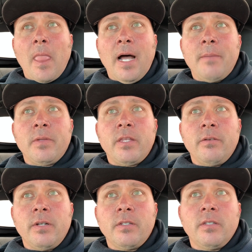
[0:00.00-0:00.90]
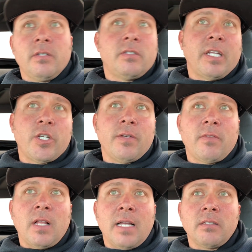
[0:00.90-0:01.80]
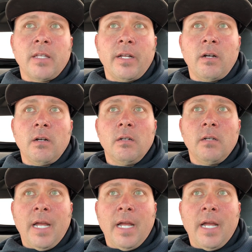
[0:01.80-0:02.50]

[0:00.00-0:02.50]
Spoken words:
But then there's a stick shift class later,